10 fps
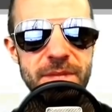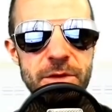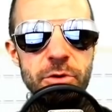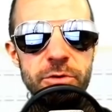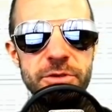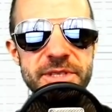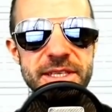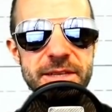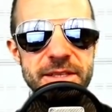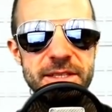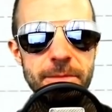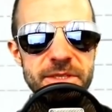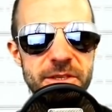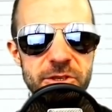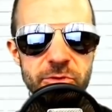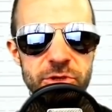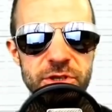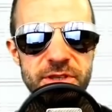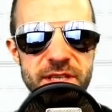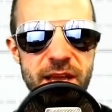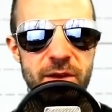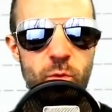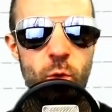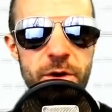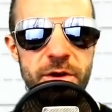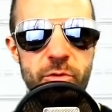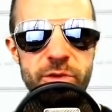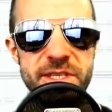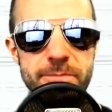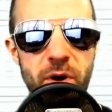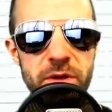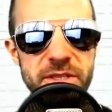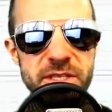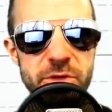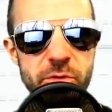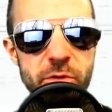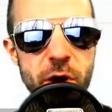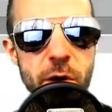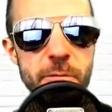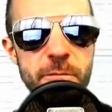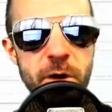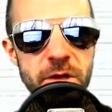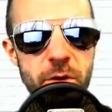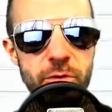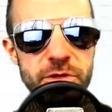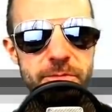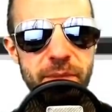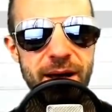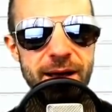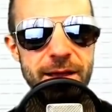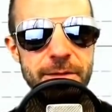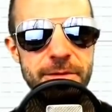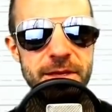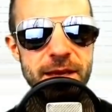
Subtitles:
You're going to see the substitutions and what it responds to, followed by the